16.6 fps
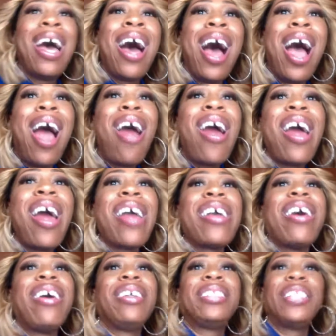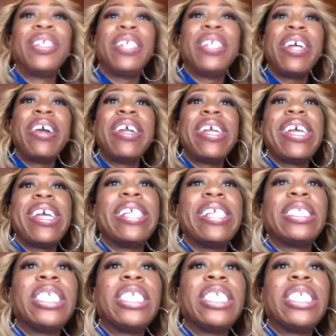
All right, y'all. So there it is.